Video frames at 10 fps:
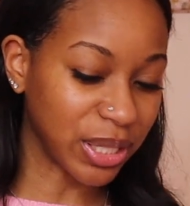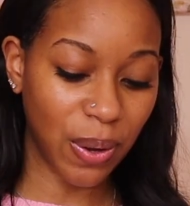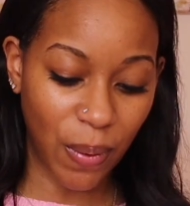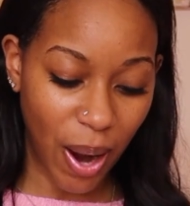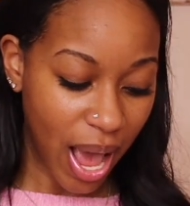
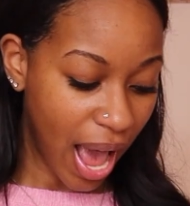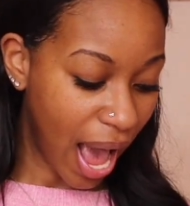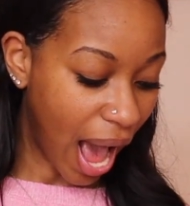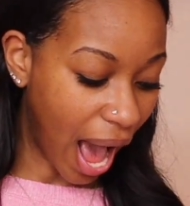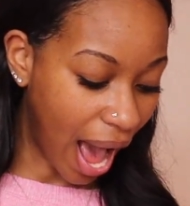So
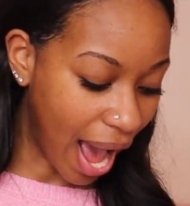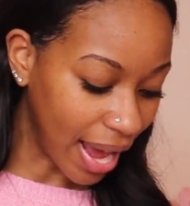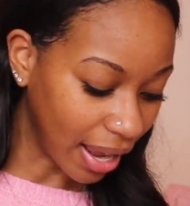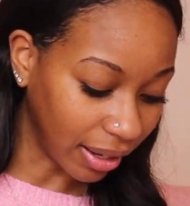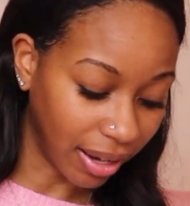
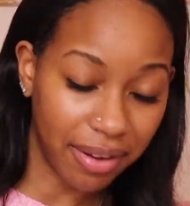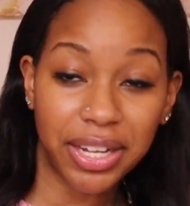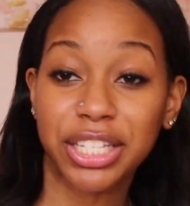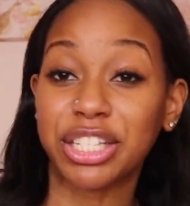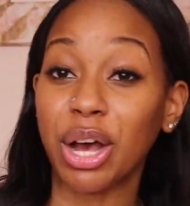I love
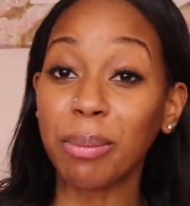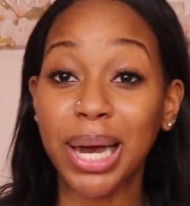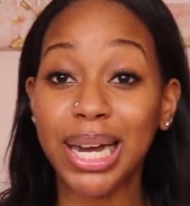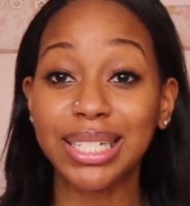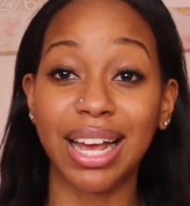it so
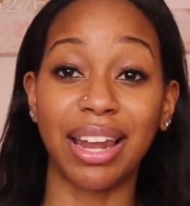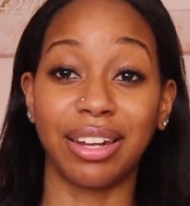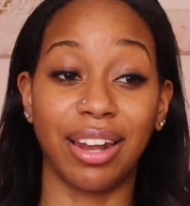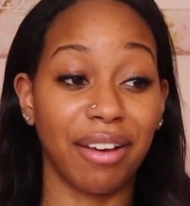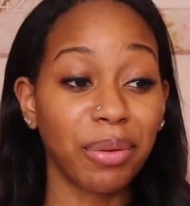much. I
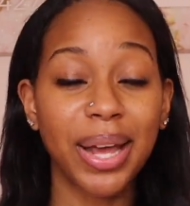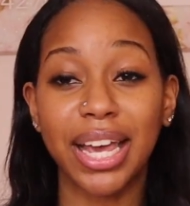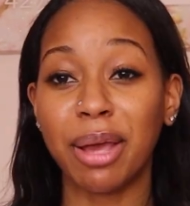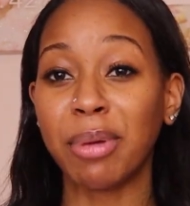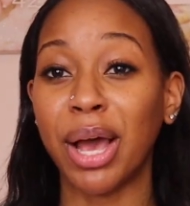love the way it
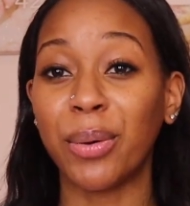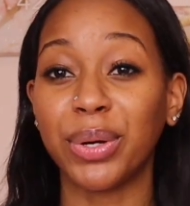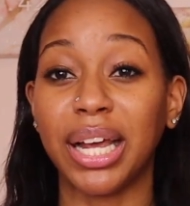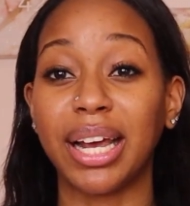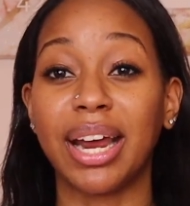came
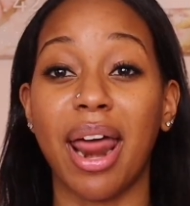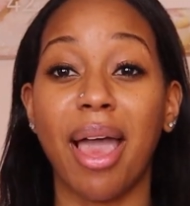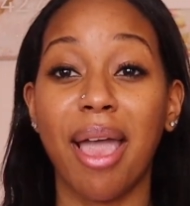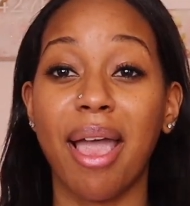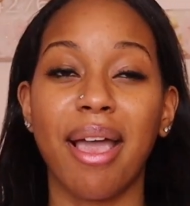out. And
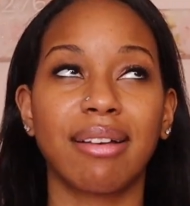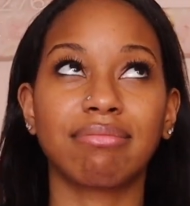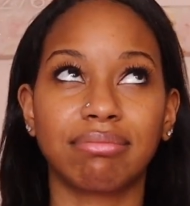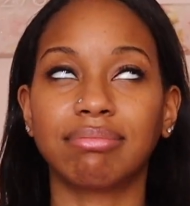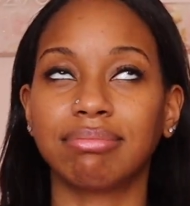
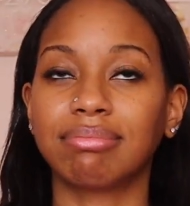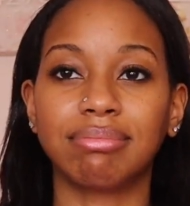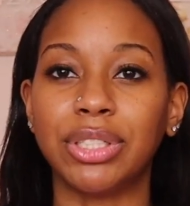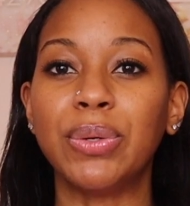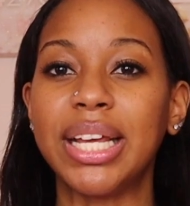
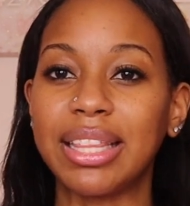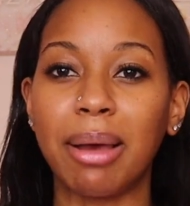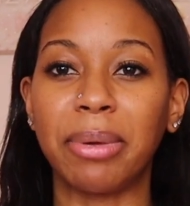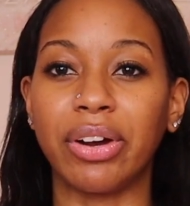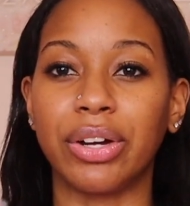you need
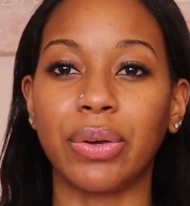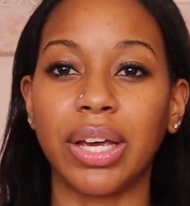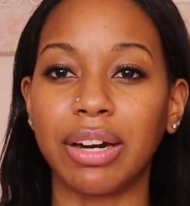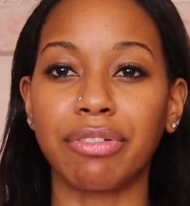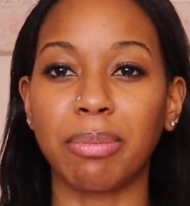that mirror. You can
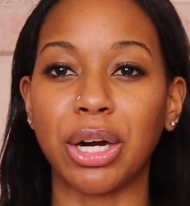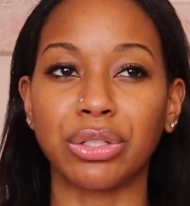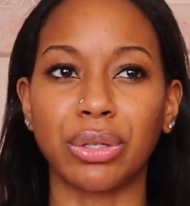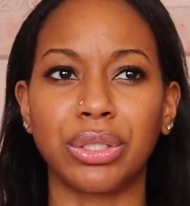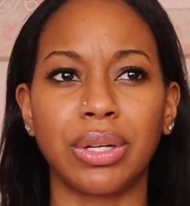get it from
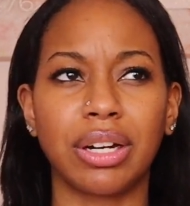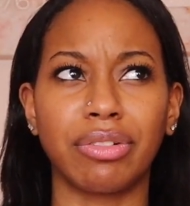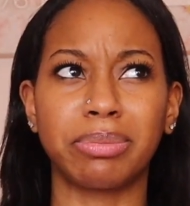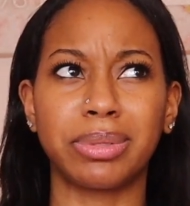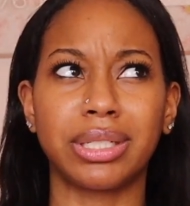Marshall's. You can get it
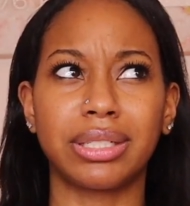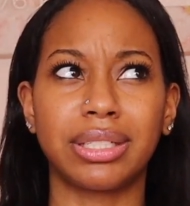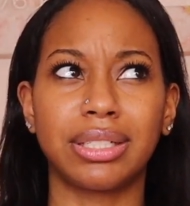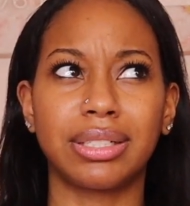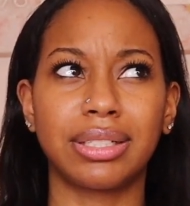from
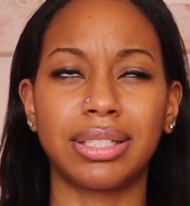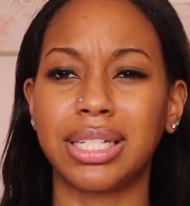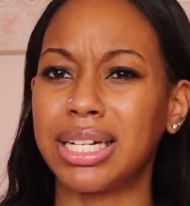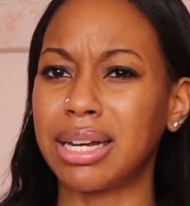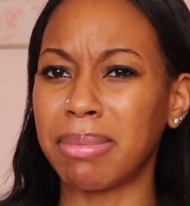
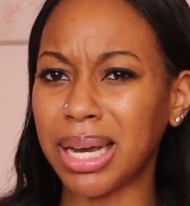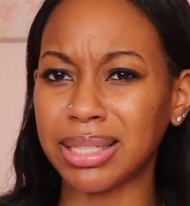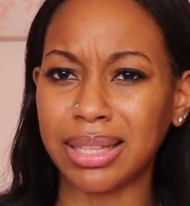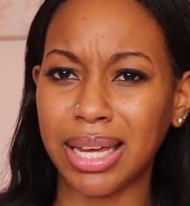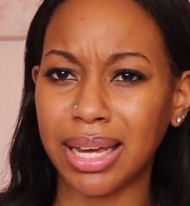TJ Maxx,
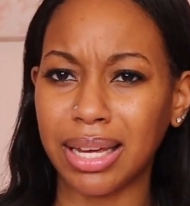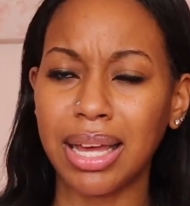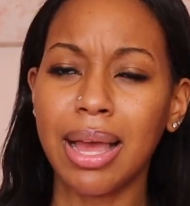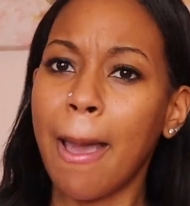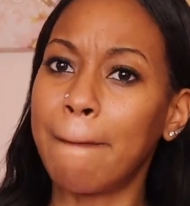I think.
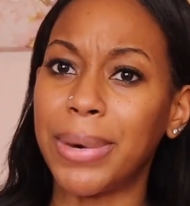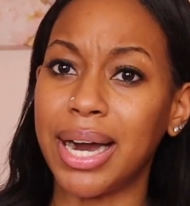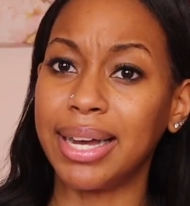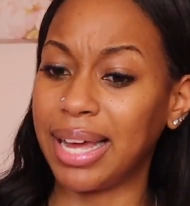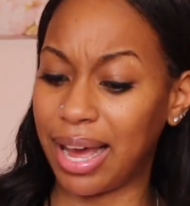
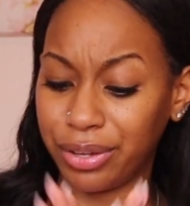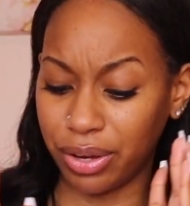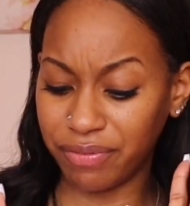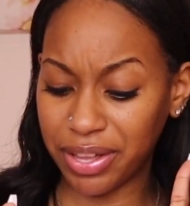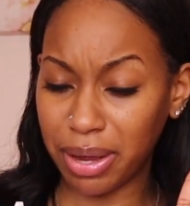But yeah, you
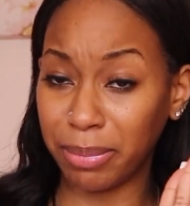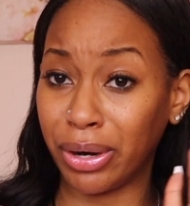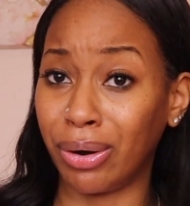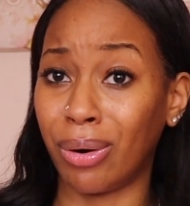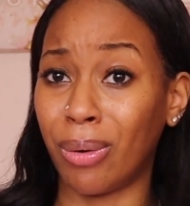can find that
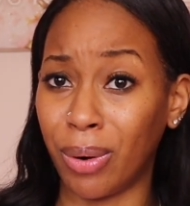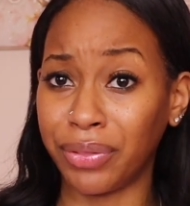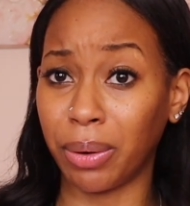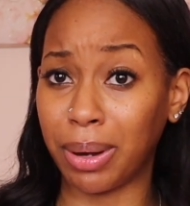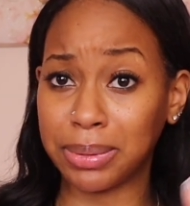mirror on
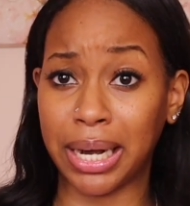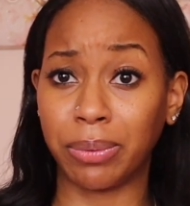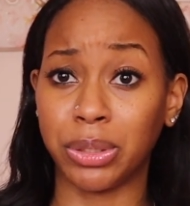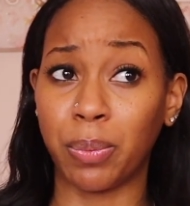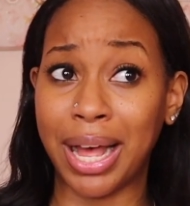their
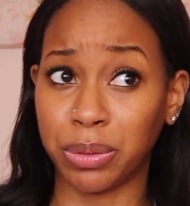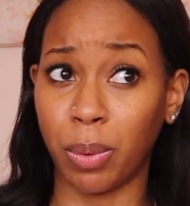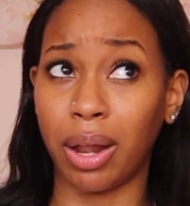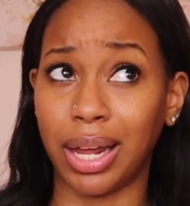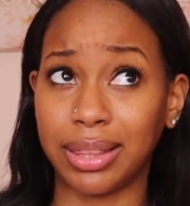website as
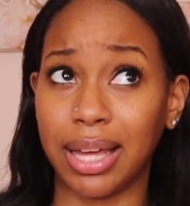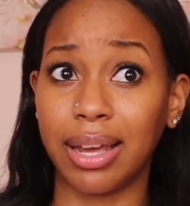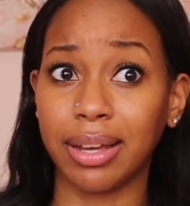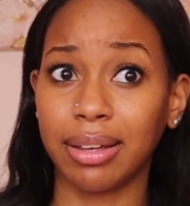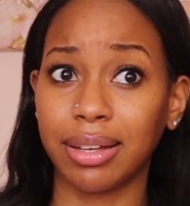well, I
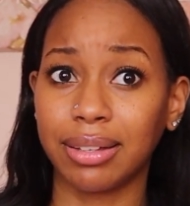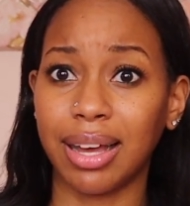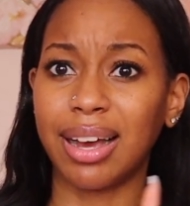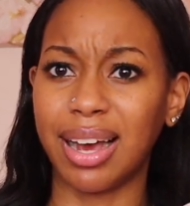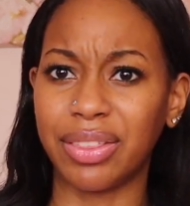think.
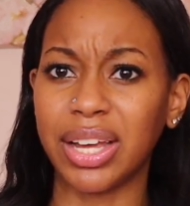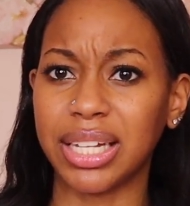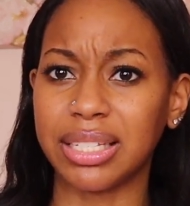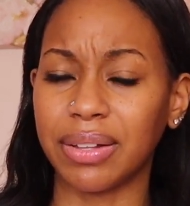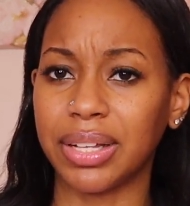I think
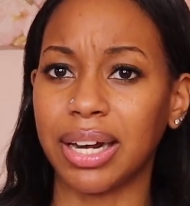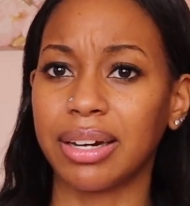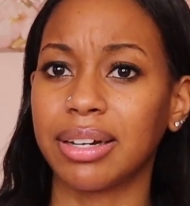it's still there.